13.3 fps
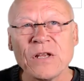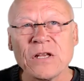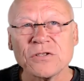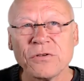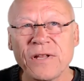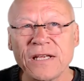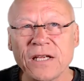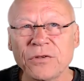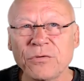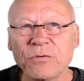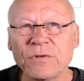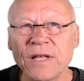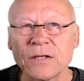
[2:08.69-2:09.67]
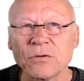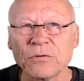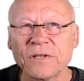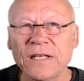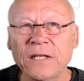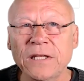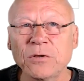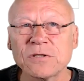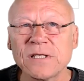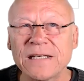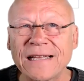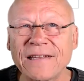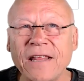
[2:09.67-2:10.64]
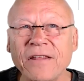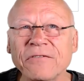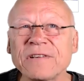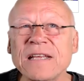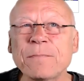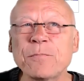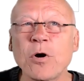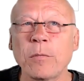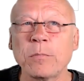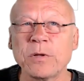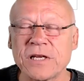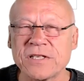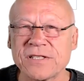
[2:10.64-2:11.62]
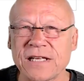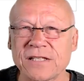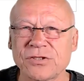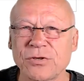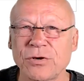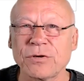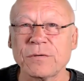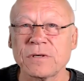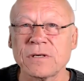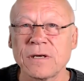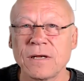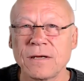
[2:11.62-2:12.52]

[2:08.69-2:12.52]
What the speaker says: So they can do that continuously and then republish at certain